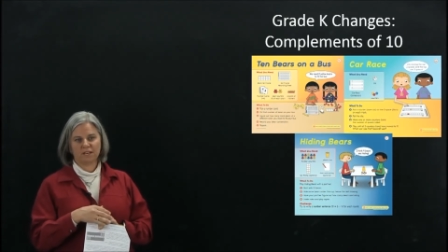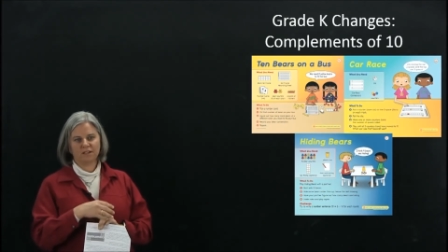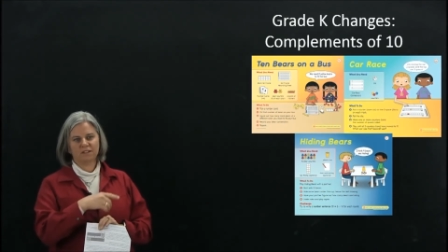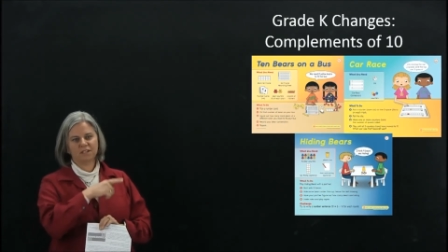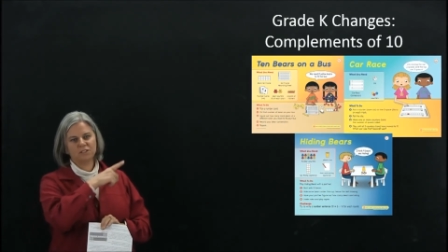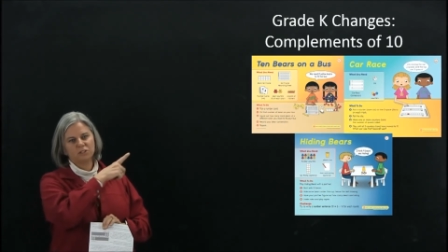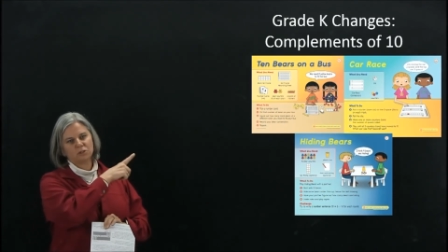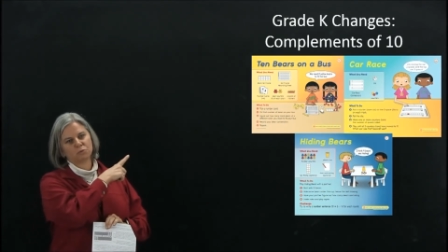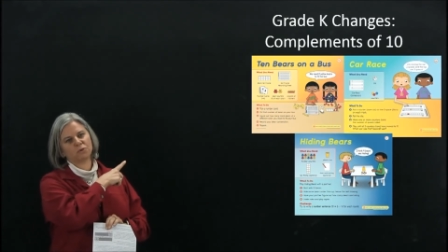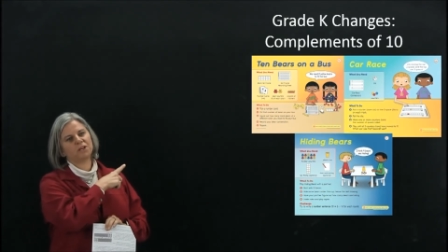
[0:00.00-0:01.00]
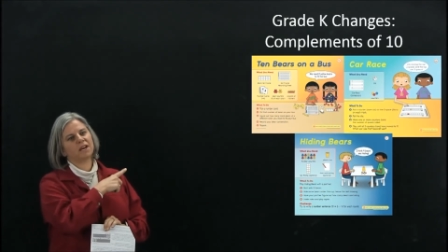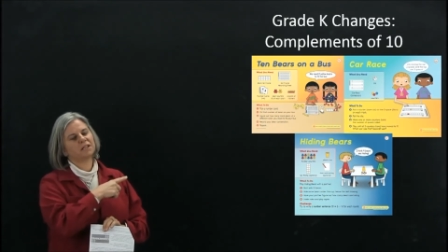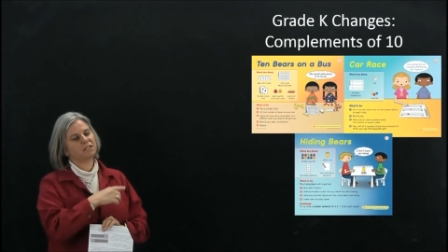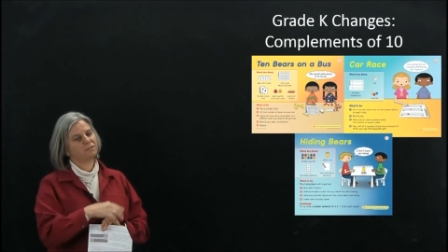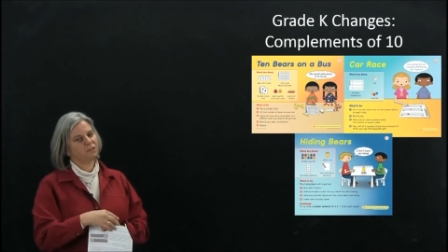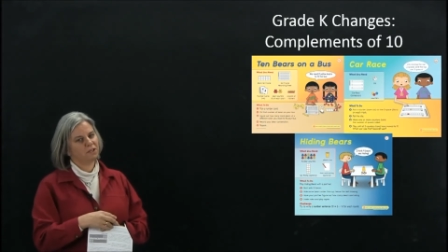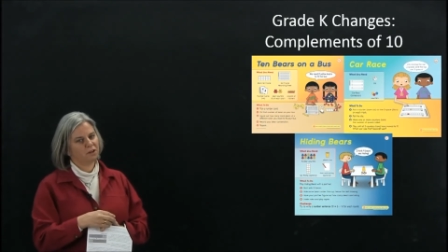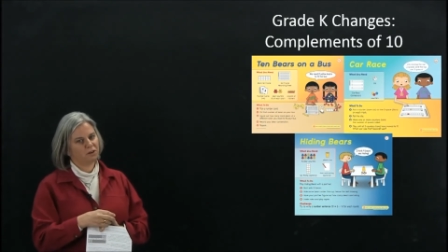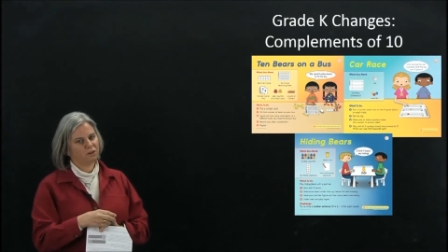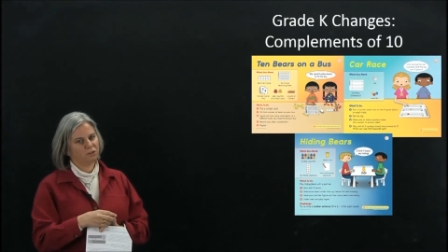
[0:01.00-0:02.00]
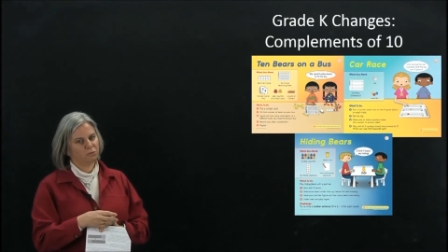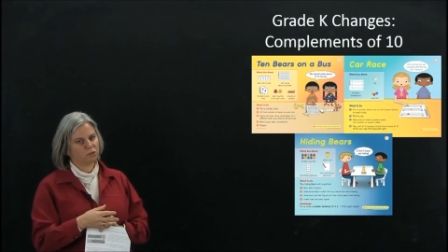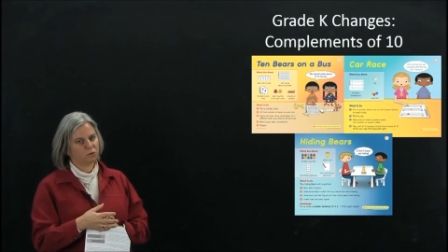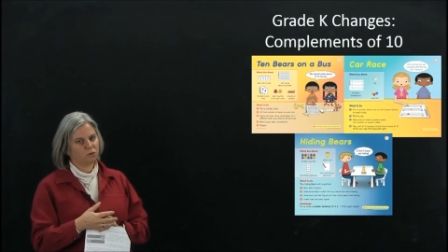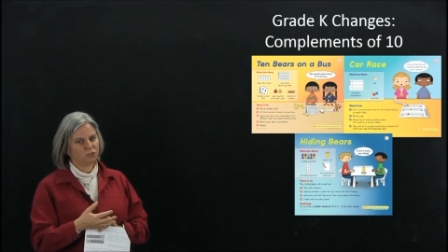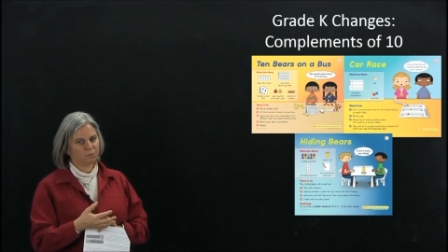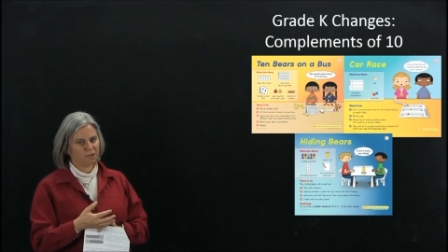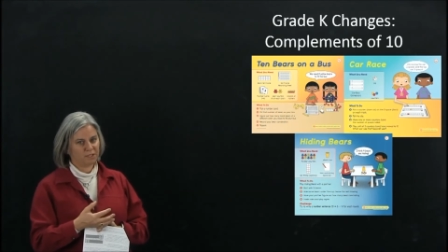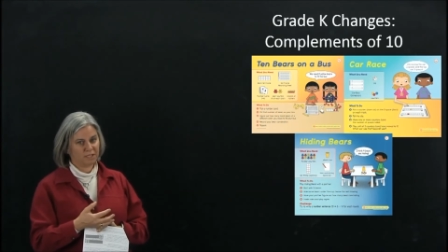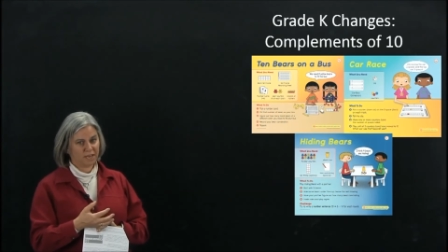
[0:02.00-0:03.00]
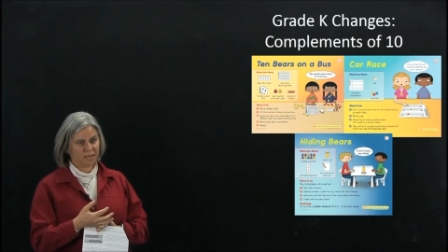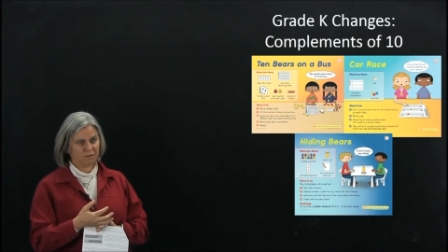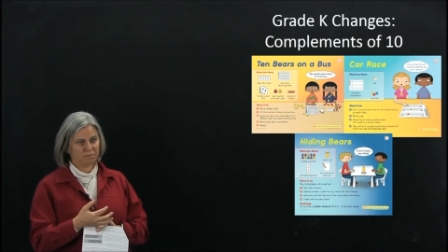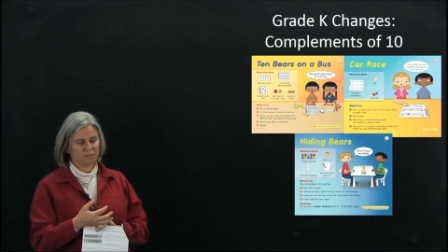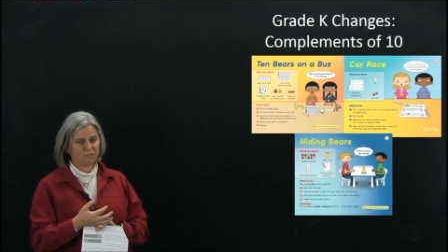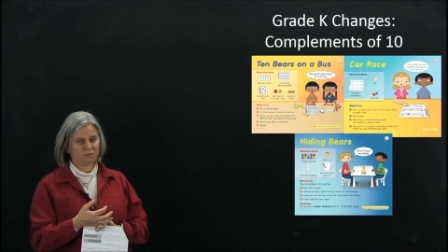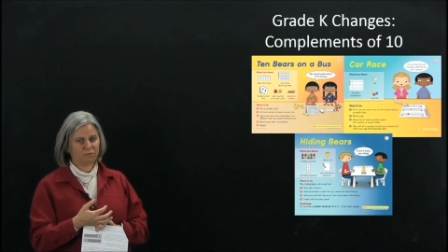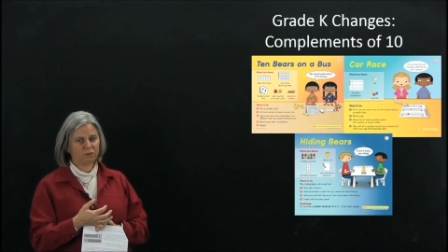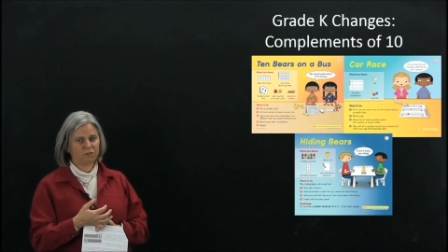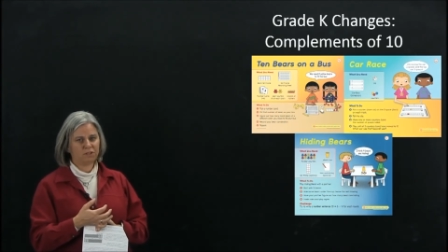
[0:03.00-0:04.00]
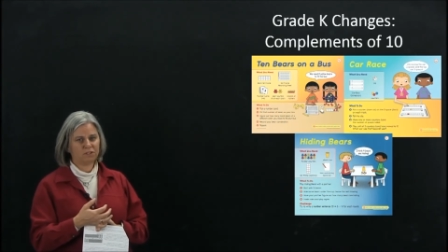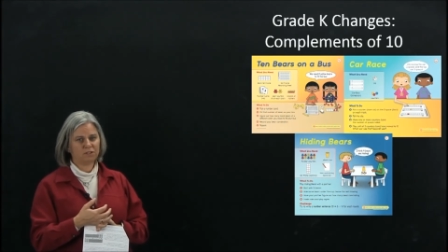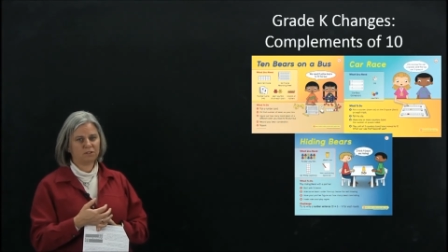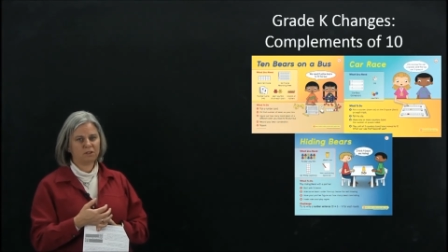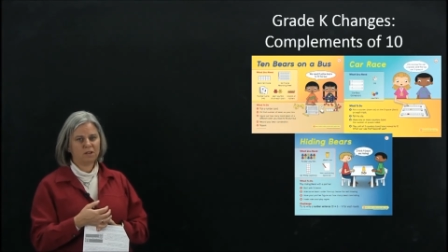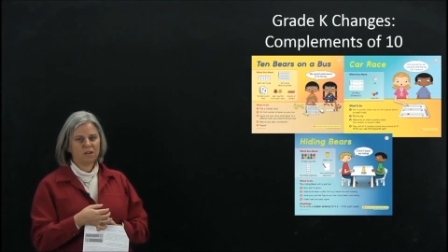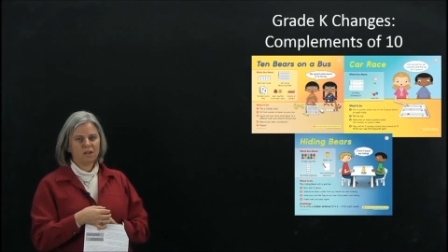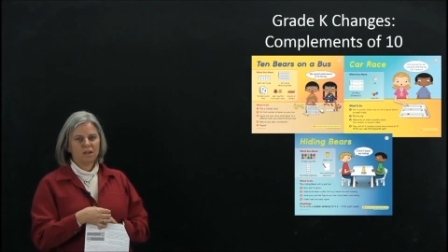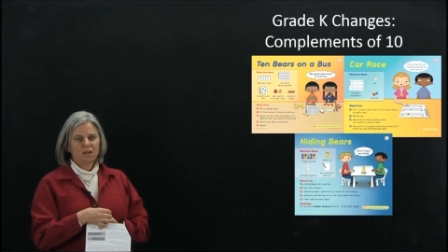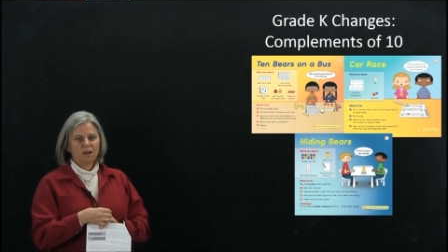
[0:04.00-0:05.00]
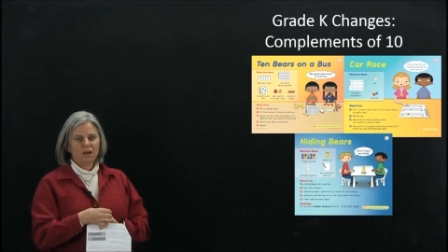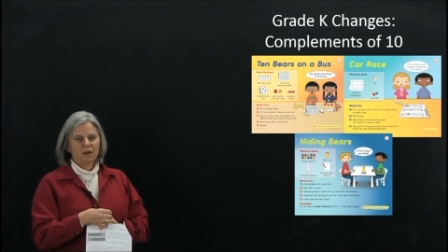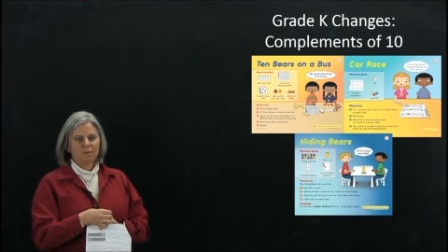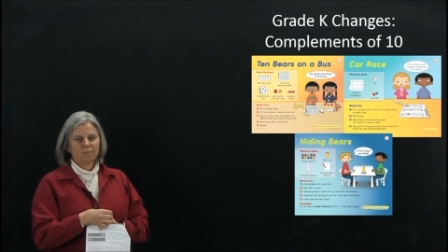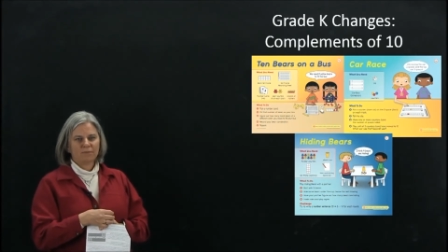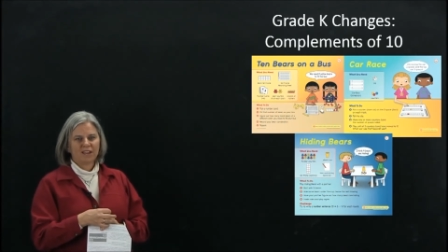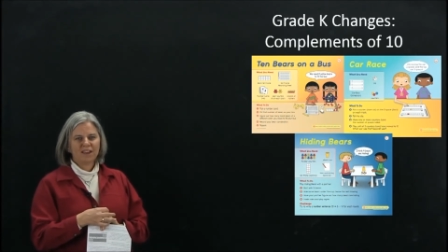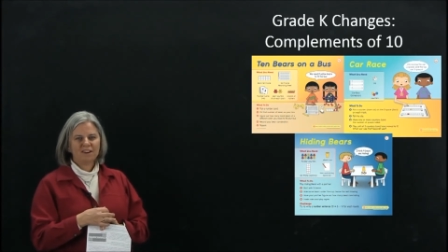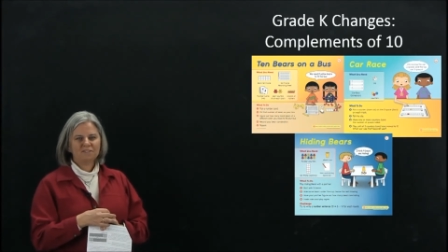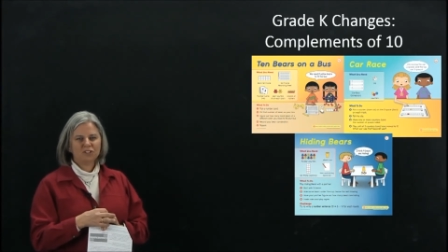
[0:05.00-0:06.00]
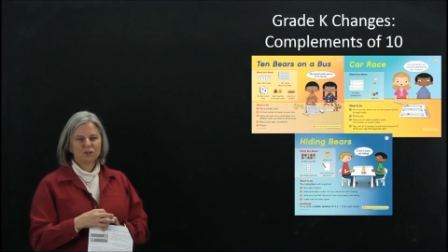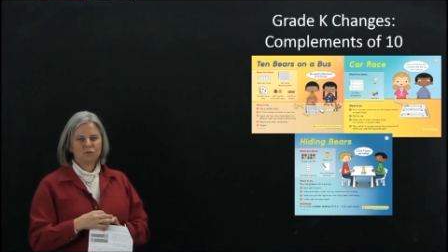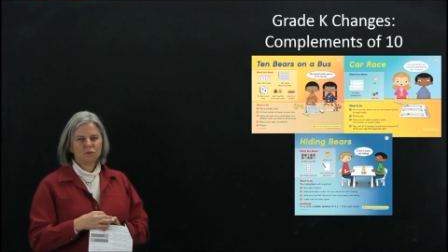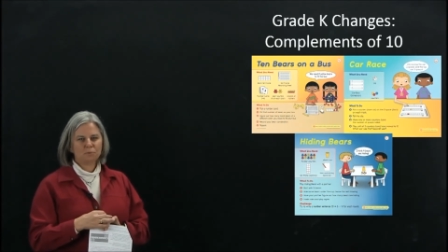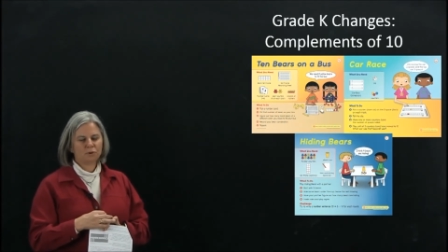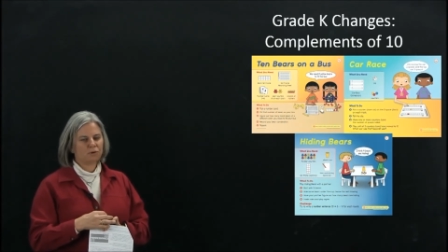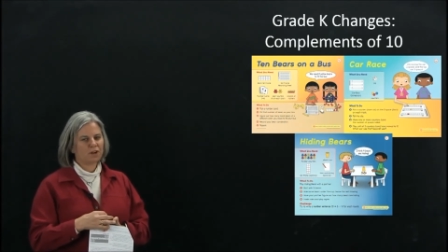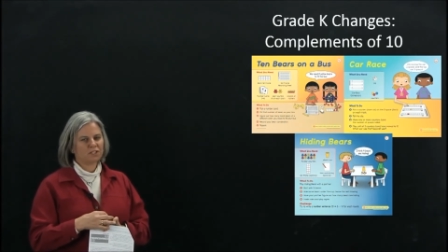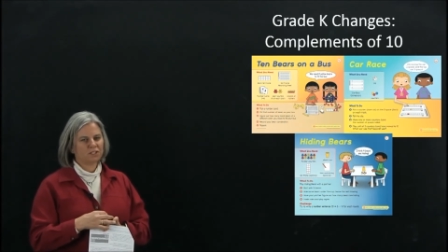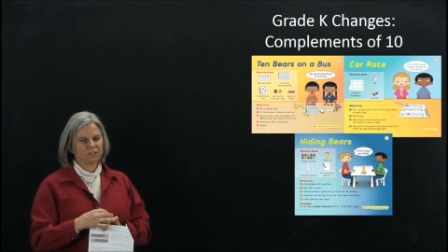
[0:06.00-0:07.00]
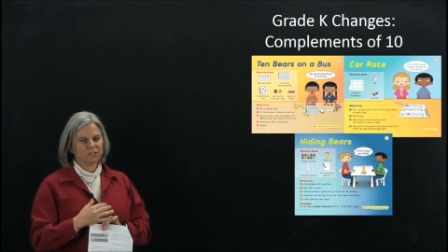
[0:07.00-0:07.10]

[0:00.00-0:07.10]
And these three activity cards, which correspond to games in the fourth edition, um, kind of show the progression.